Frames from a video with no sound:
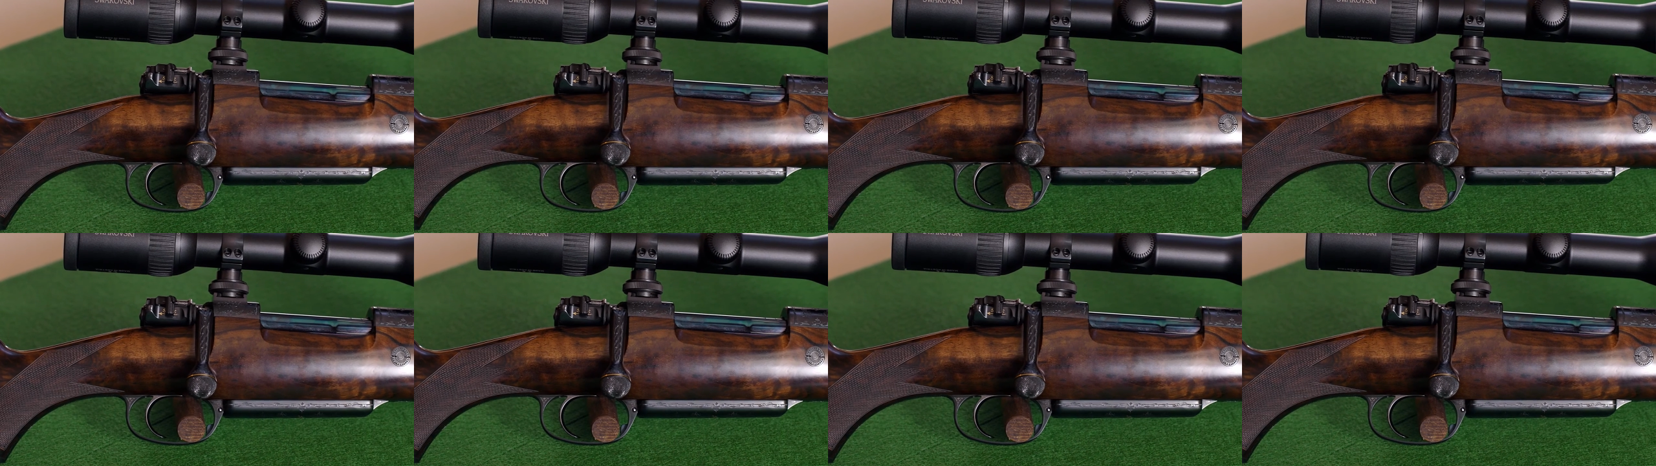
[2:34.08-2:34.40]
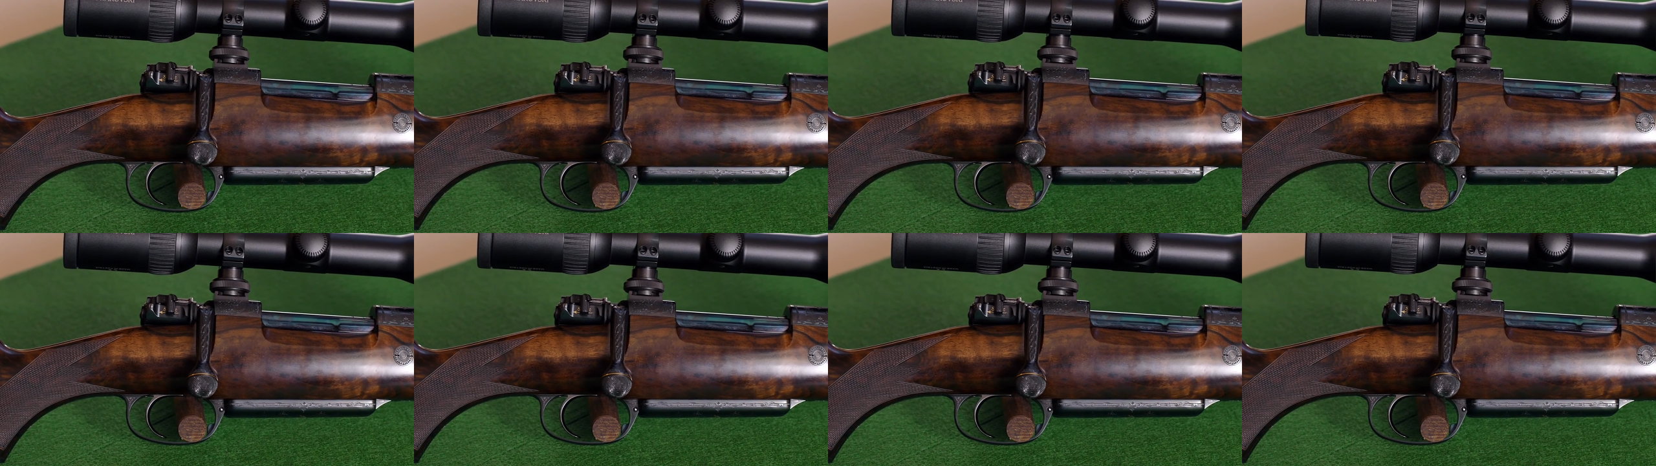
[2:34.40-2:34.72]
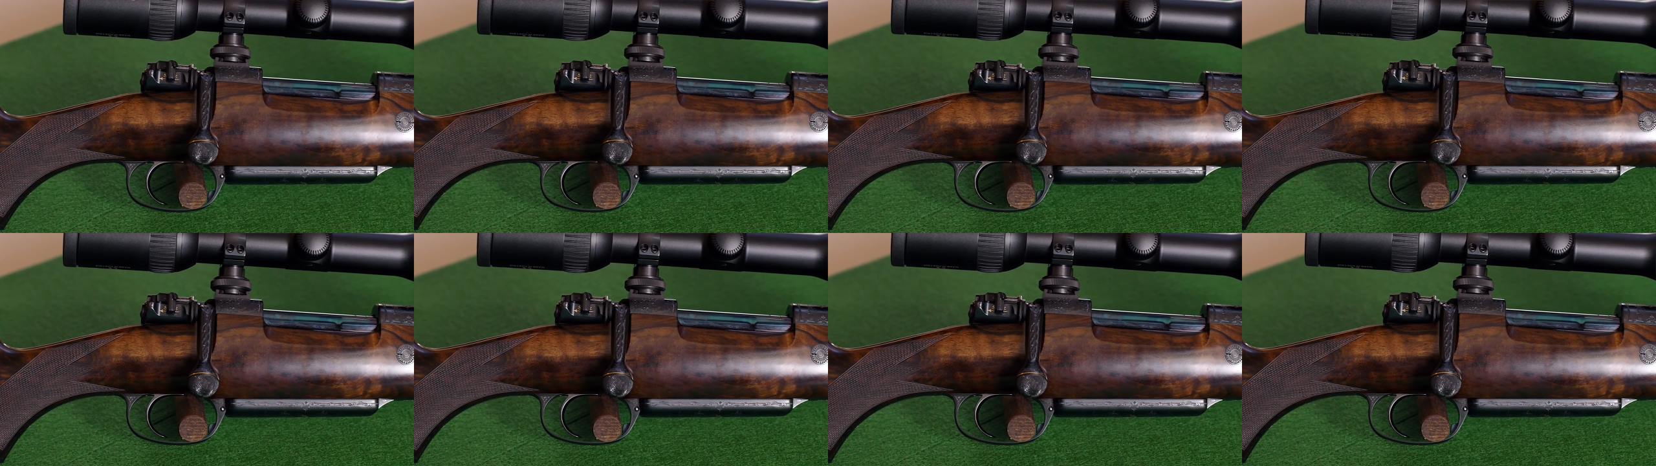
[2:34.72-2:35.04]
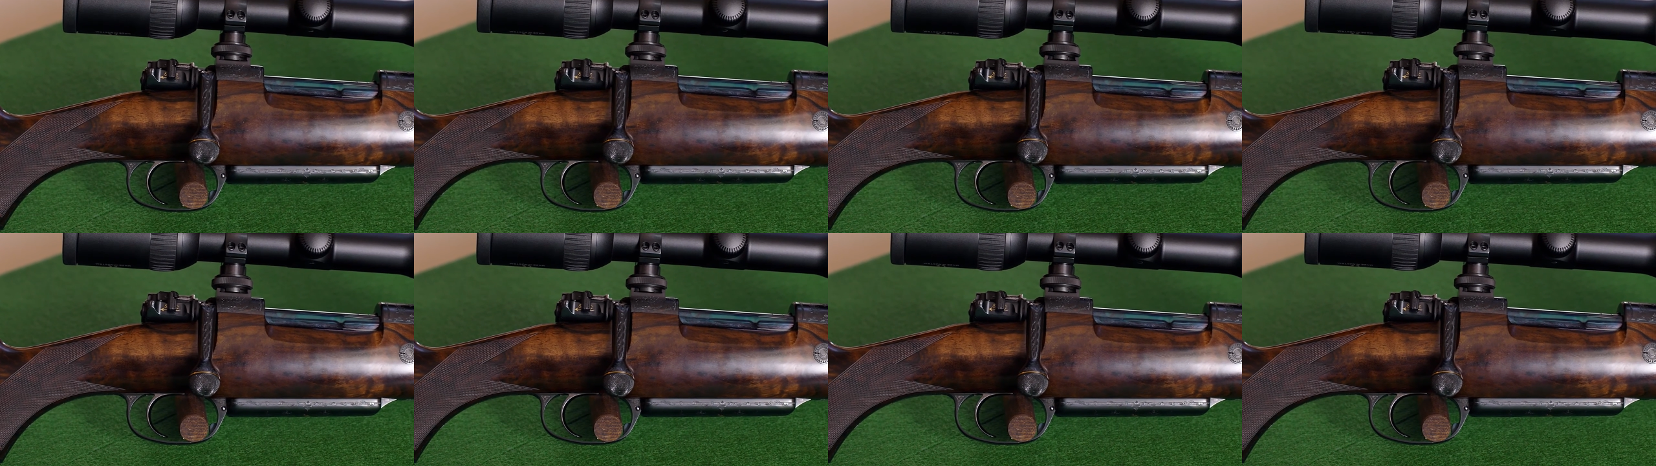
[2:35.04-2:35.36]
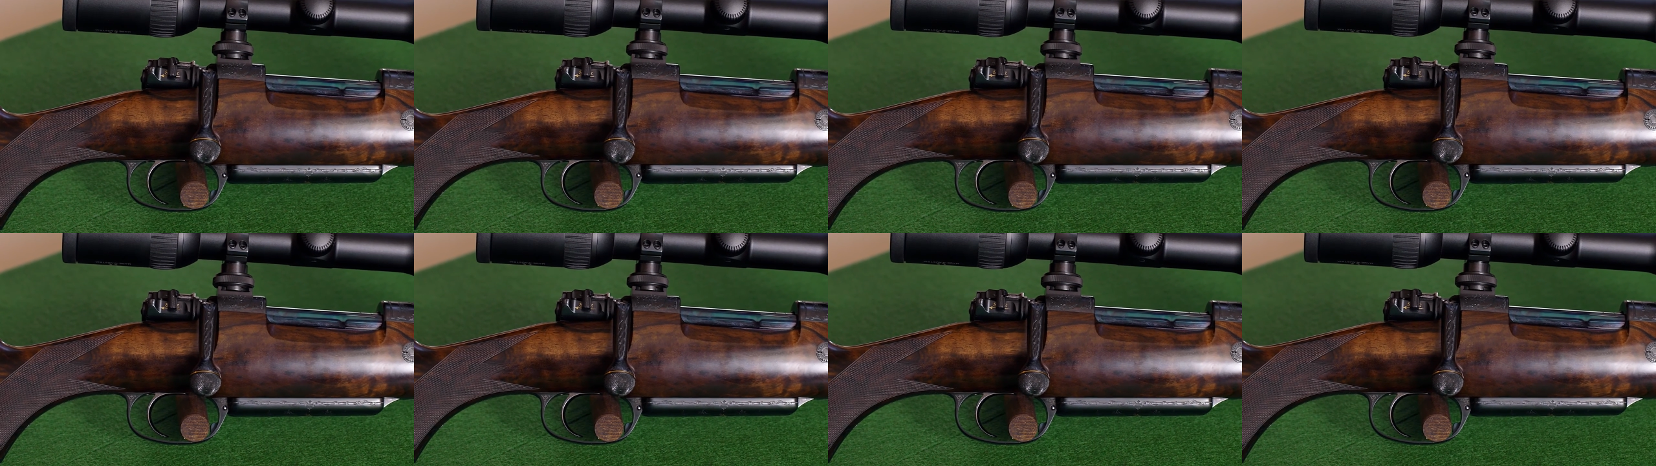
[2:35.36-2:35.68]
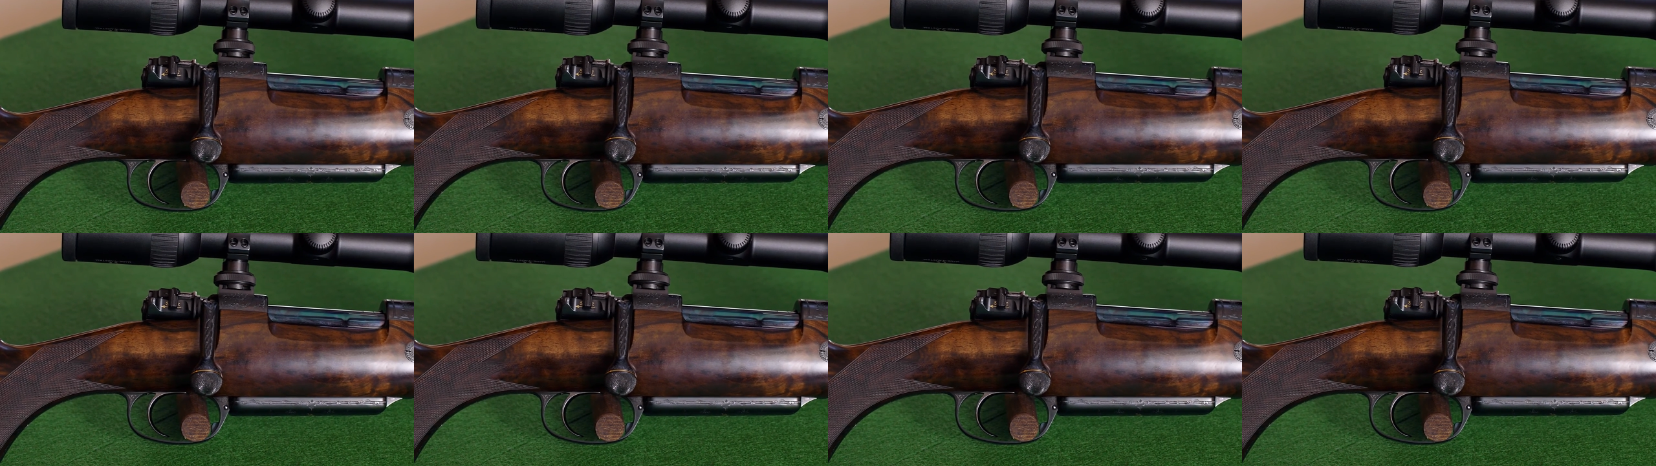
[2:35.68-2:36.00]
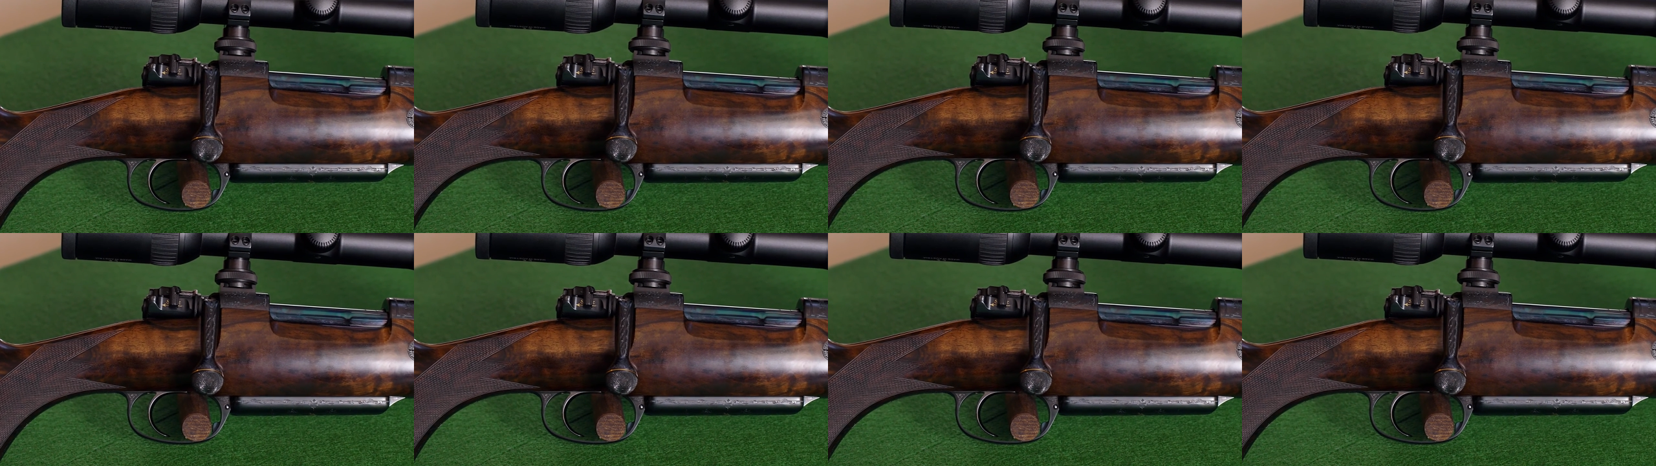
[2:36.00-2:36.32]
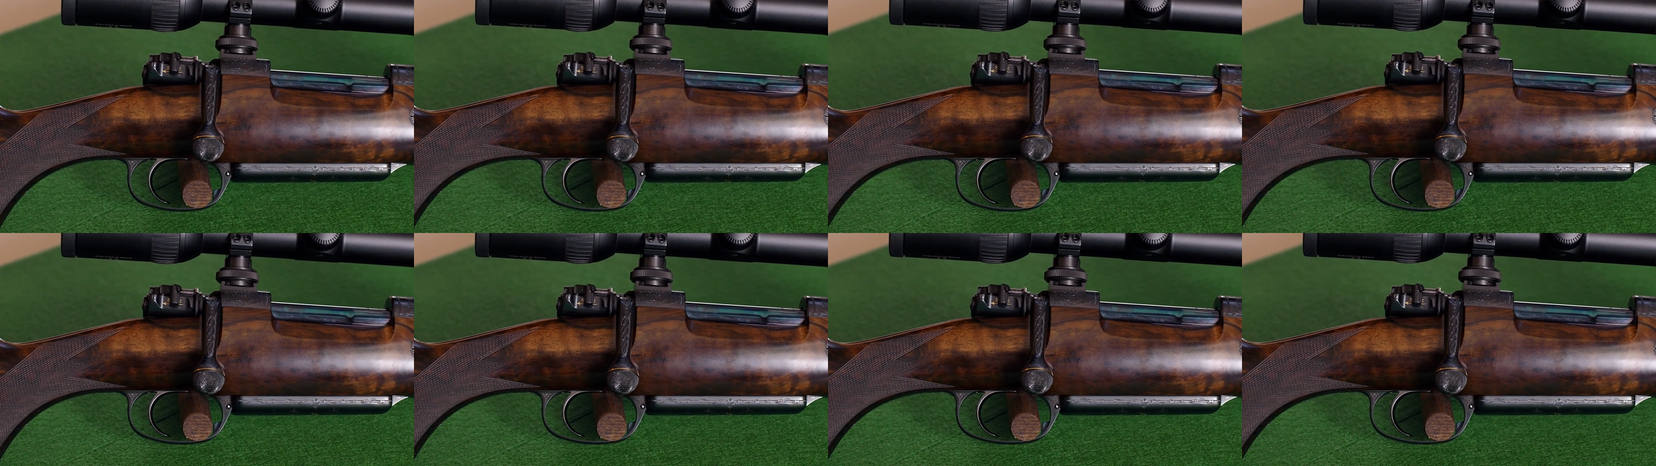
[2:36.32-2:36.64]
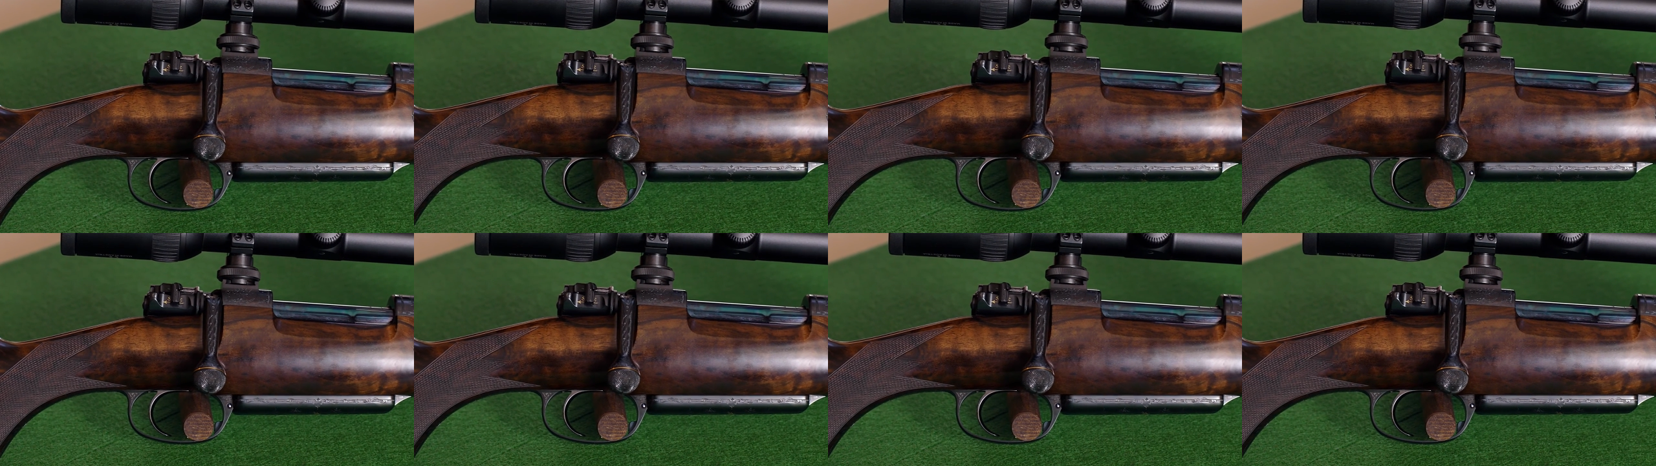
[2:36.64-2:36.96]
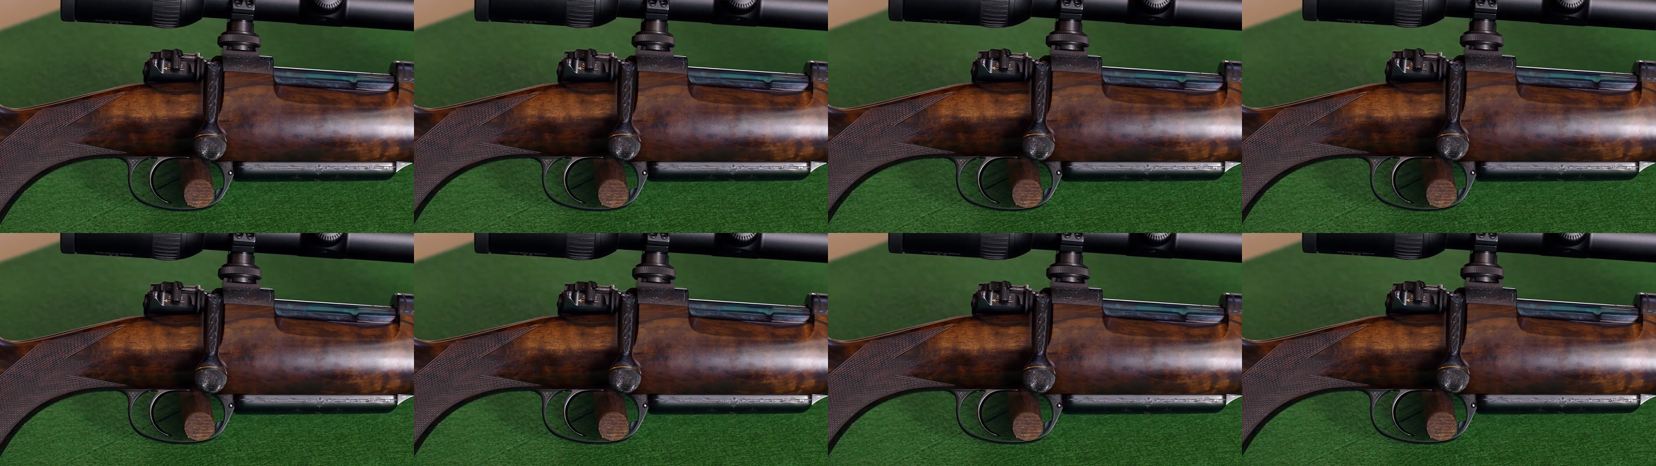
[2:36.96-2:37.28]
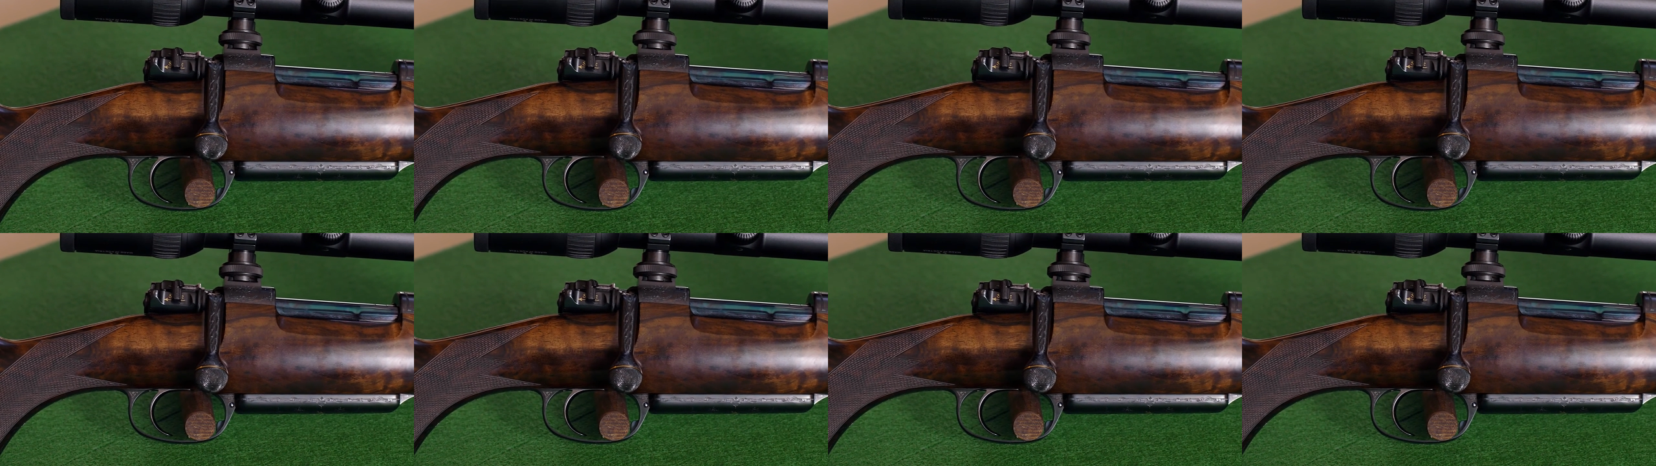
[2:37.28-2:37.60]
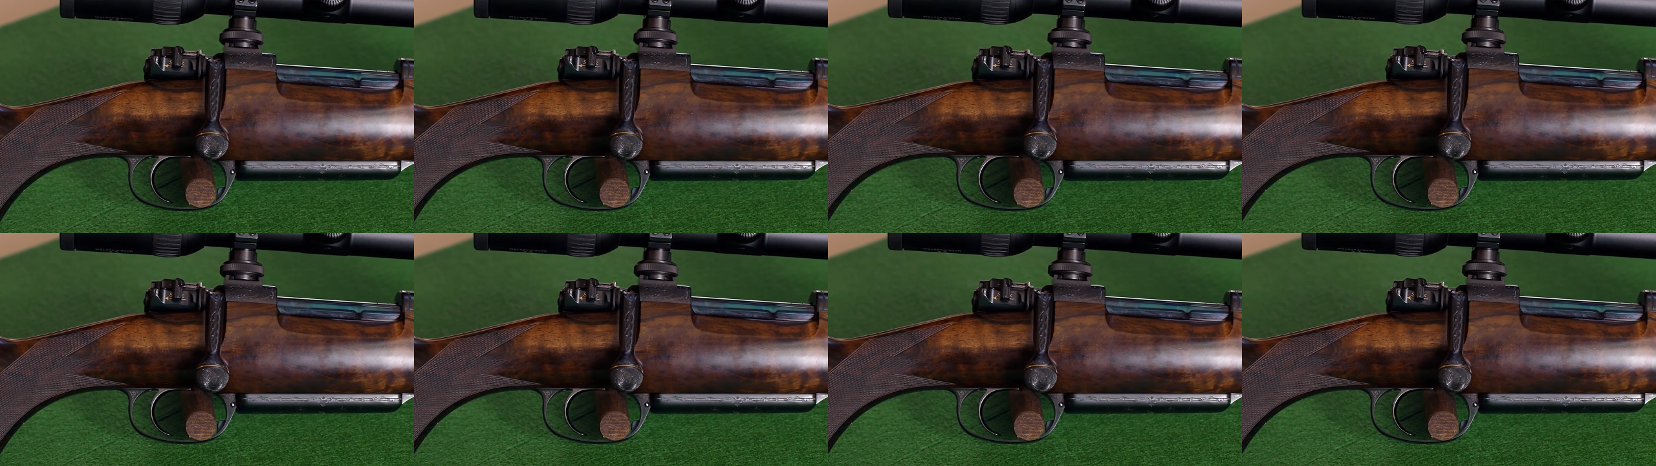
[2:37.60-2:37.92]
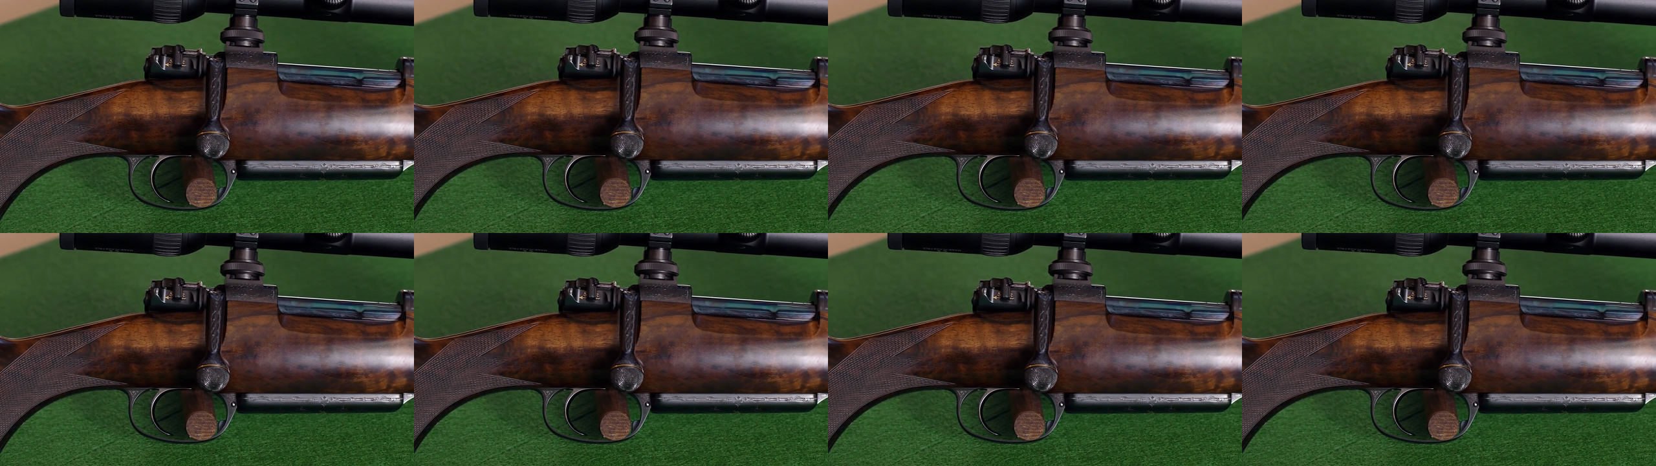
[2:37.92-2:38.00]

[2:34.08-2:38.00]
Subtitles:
No face is visible, so there are no lips to read.